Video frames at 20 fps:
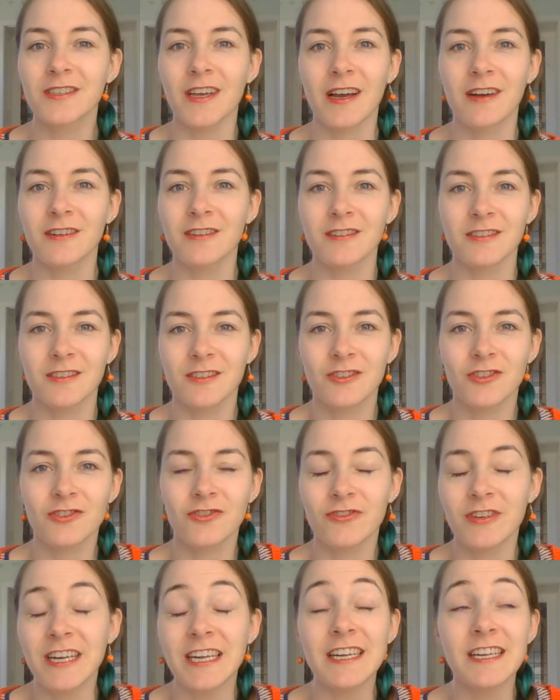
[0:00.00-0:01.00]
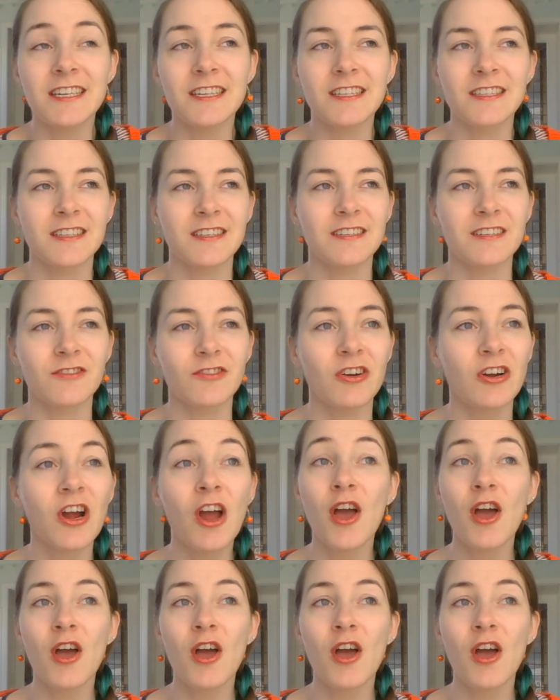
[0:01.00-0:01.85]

out on the streets, and there are